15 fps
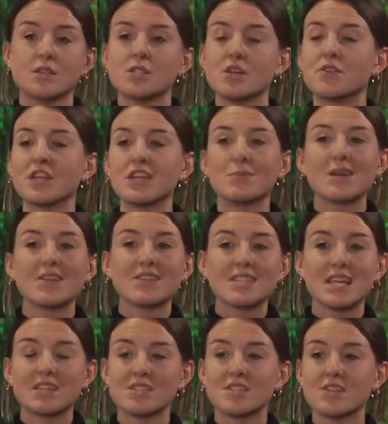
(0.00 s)
So thinking about the
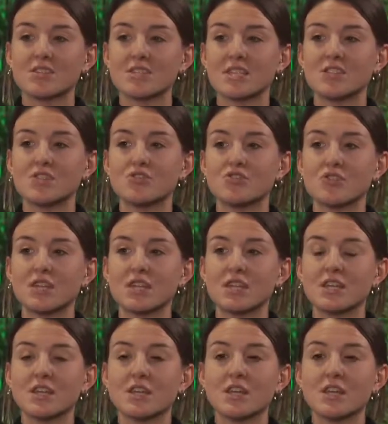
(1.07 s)
textiles industry